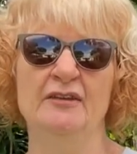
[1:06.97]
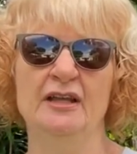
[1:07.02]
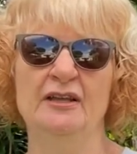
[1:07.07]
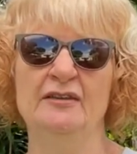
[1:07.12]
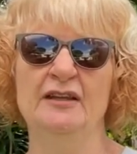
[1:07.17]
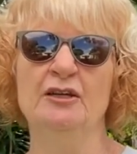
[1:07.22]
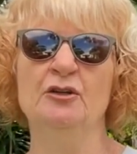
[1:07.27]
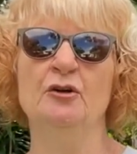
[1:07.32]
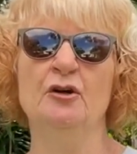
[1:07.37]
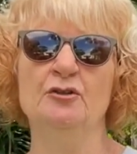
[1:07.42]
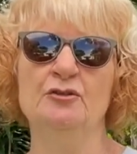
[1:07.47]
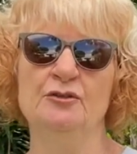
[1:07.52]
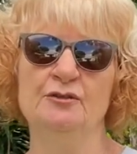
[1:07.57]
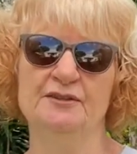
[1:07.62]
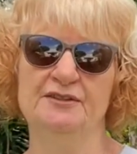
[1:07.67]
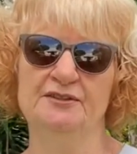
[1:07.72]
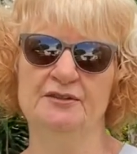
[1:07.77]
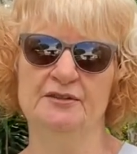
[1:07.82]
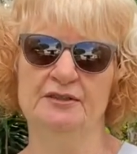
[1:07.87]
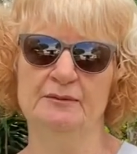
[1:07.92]
They got
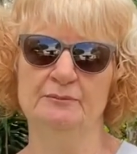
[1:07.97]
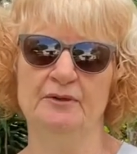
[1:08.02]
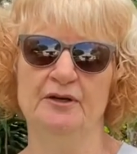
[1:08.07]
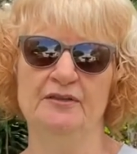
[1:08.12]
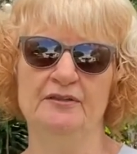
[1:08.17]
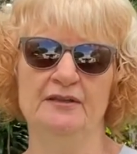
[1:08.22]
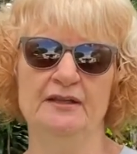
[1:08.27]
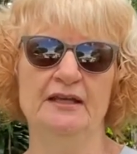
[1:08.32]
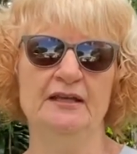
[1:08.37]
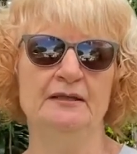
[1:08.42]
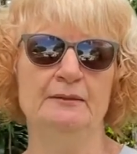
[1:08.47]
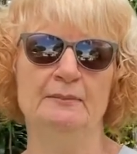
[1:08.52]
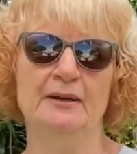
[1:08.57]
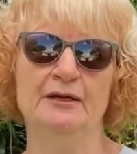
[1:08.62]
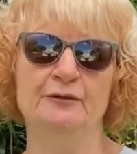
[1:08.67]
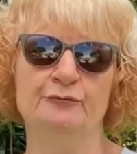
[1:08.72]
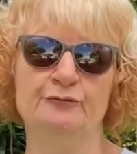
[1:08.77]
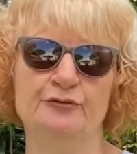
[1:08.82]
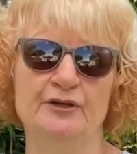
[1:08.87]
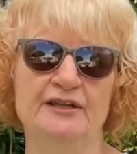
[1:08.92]
used to them, I think. They
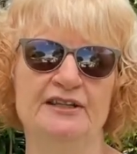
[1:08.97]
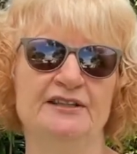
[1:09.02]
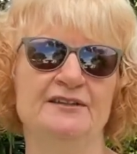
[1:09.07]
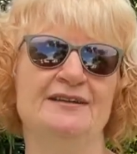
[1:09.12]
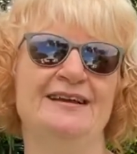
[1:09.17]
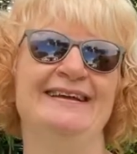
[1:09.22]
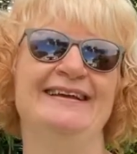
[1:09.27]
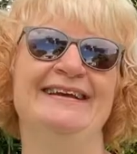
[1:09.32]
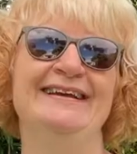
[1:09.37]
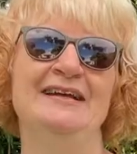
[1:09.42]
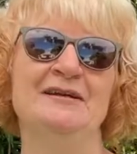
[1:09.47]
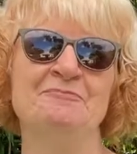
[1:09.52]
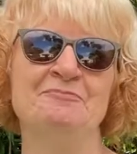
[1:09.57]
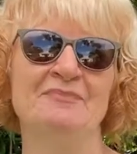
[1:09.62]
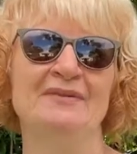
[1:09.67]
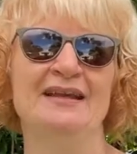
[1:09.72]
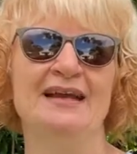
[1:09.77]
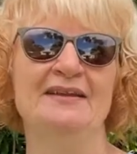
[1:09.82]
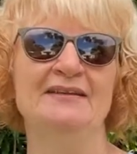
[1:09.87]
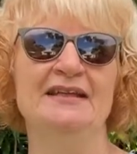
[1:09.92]
made friends.
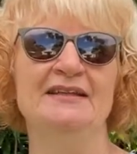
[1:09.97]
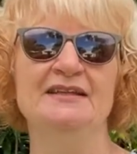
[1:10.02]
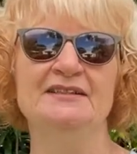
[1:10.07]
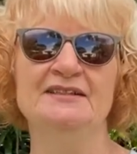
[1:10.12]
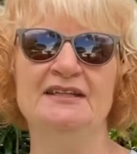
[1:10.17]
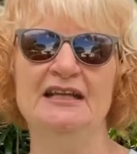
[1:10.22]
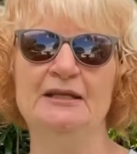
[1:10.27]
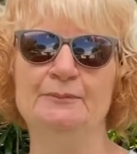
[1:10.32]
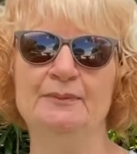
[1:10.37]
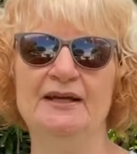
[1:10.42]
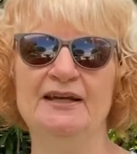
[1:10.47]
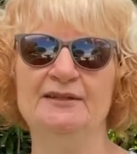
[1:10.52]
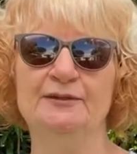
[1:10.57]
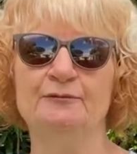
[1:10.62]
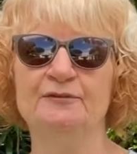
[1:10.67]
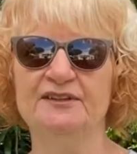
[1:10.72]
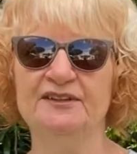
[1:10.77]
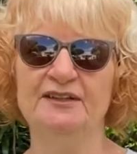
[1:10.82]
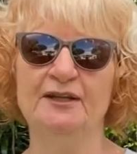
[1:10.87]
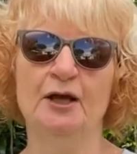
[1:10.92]
Then the teddy bears all
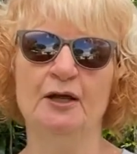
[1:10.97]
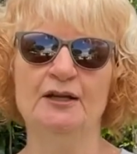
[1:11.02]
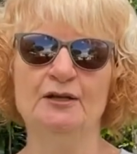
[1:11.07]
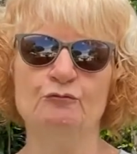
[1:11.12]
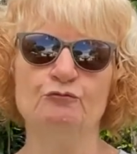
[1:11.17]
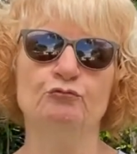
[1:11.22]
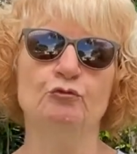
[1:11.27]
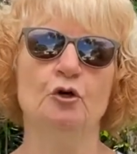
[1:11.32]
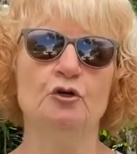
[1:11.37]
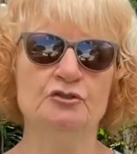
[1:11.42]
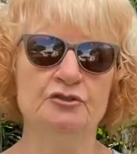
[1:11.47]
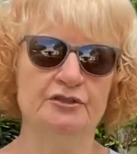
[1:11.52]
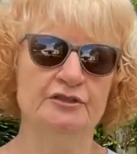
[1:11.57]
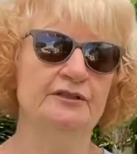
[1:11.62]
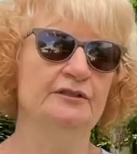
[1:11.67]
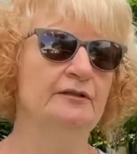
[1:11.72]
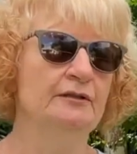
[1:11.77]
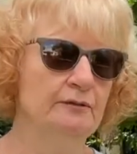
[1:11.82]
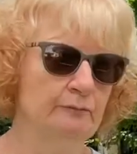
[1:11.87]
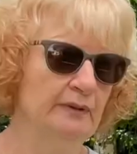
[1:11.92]
slowly
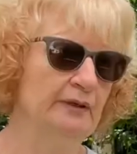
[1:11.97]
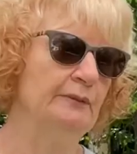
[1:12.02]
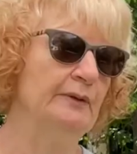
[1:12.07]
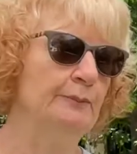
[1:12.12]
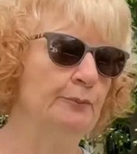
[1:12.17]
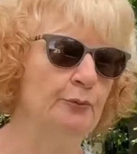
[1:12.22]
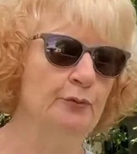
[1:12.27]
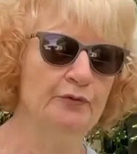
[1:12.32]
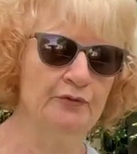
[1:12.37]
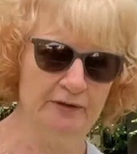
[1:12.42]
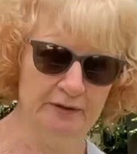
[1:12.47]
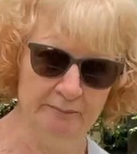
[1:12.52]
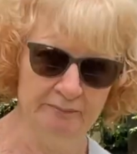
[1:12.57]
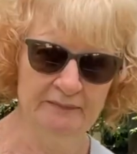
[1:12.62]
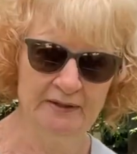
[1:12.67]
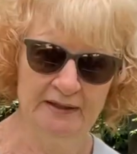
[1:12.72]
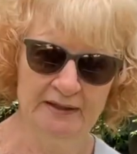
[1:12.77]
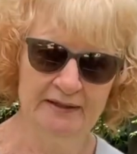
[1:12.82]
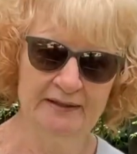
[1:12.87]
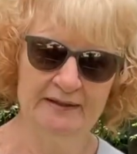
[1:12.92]
rotted where we put them,
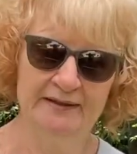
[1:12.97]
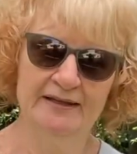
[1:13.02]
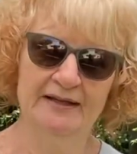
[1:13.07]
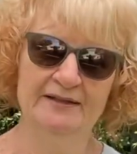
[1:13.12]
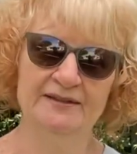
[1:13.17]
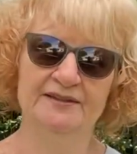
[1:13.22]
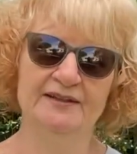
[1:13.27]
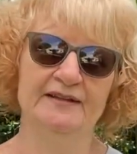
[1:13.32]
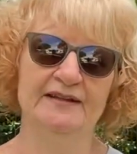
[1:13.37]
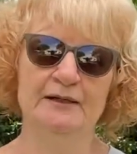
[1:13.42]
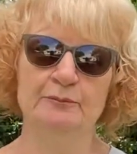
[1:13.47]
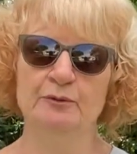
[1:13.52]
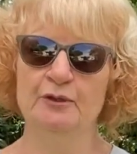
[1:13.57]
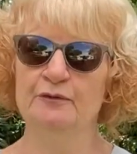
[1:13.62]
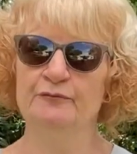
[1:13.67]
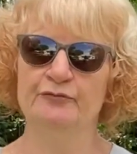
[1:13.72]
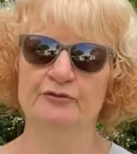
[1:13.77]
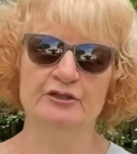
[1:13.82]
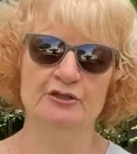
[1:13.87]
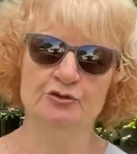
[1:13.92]
and so they
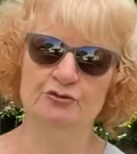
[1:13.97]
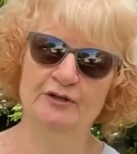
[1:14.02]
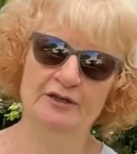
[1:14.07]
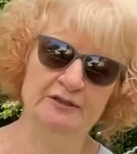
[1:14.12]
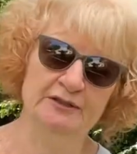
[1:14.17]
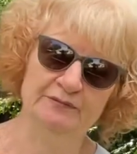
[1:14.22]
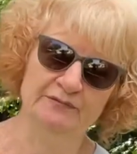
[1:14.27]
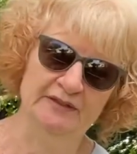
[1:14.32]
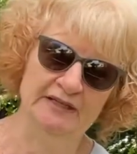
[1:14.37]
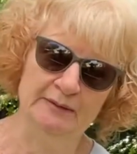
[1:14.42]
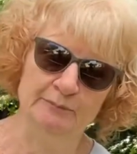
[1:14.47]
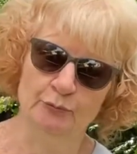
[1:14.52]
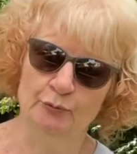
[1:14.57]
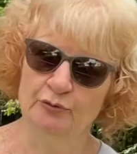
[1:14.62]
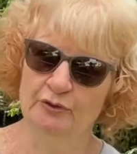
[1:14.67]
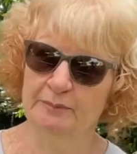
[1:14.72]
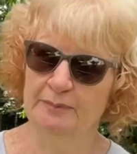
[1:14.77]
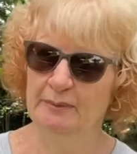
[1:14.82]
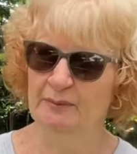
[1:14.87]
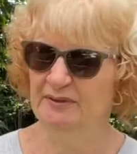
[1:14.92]
weren't very attractive anymore.
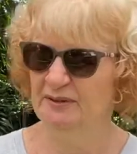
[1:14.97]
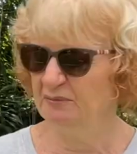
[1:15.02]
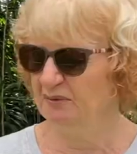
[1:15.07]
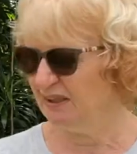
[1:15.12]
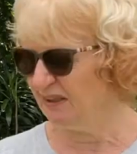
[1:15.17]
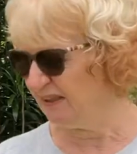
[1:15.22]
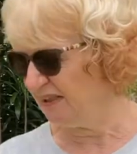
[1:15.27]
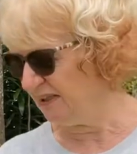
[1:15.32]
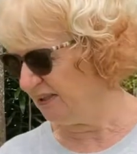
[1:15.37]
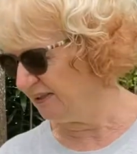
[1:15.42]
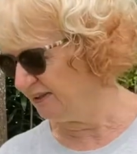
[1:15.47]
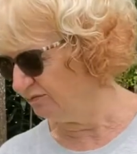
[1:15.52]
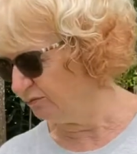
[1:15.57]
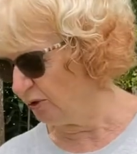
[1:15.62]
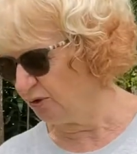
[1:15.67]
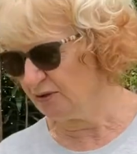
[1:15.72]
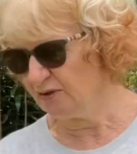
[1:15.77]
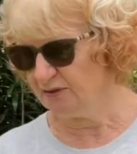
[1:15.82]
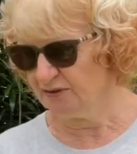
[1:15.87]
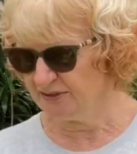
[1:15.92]
And people say, "What are these
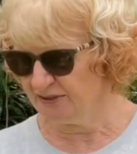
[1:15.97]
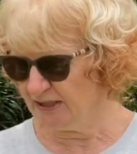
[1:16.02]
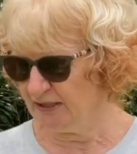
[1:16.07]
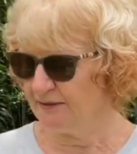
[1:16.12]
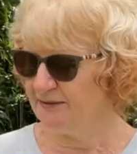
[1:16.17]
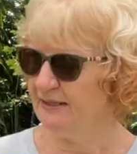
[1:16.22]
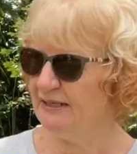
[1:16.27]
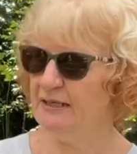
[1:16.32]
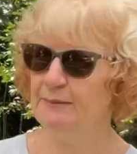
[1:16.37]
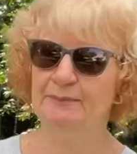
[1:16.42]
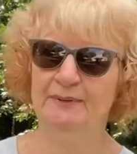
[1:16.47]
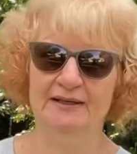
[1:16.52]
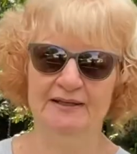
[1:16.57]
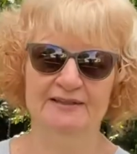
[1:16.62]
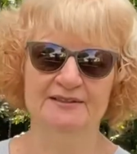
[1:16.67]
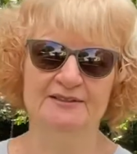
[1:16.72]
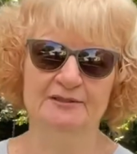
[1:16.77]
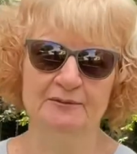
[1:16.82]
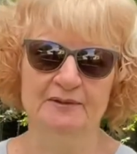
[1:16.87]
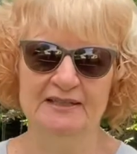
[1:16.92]
rotten teddy
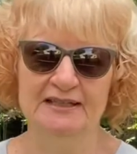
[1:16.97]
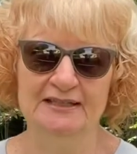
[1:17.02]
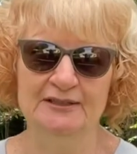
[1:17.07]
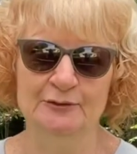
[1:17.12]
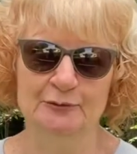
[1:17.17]
bears doing in your?"